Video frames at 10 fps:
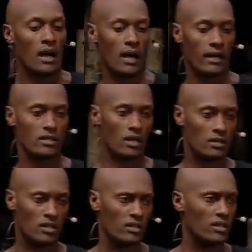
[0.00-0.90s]
I
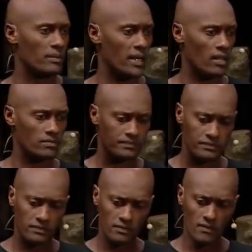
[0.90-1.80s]
talked earlier about
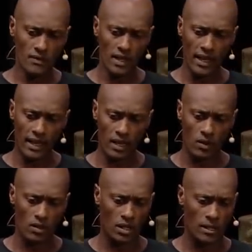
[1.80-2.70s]

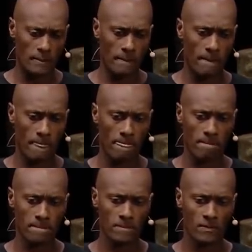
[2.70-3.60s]
how um,
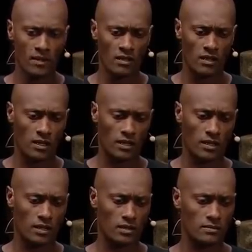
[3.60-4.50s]

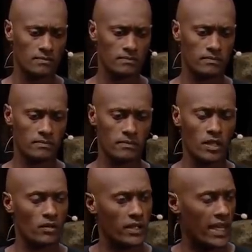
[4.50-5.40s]
uh, you
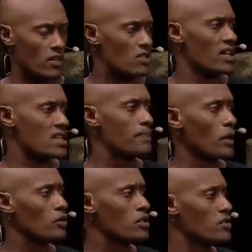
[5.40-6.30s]
know, the council I
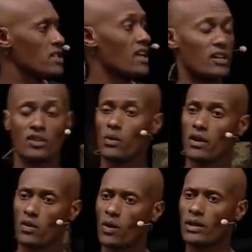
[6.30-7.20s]
spoke to did not know
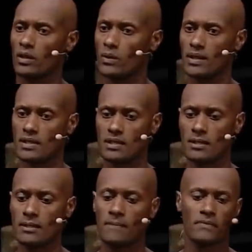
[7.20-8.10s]
where Rwanda was.
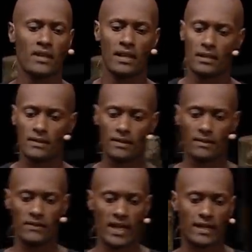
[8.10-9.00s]

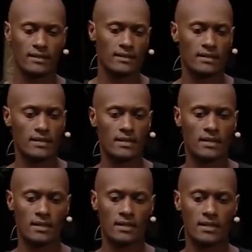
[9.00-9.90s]
That
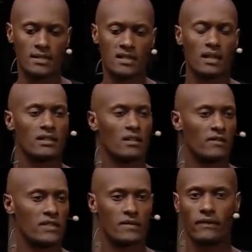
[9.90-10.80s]
uh, is nothing
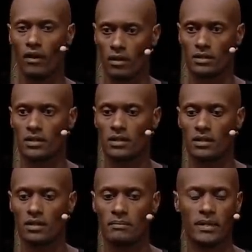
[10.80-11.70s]
of his fault,
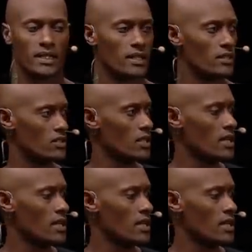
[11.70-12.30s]
because